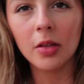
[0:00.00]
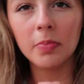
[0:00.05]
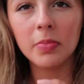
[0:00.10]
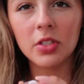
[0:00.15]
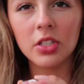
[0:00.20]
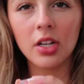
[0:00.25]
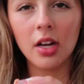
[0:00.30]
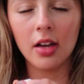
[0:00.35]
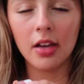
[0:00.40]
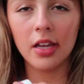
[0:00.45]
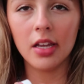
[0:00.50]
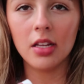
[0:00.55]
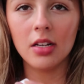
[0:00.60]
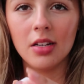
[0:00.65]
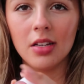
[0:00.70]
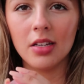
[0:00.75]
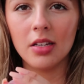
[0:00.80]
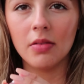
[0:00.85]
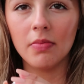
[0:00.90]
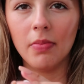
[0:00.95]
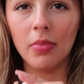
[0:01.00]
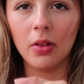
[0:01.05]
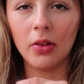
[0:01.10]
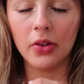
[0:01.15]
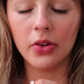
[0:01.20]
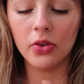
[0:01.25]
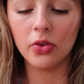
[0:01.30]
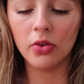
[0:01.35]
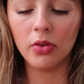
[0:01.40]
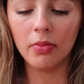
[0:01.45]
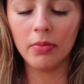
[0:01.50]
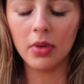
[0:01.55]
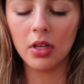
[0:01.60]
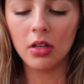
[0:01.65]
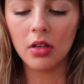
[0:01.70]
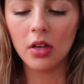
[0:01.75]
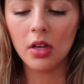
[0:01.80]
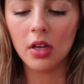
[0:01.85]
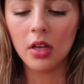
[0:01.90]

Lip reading: Lip Shine in Bloom.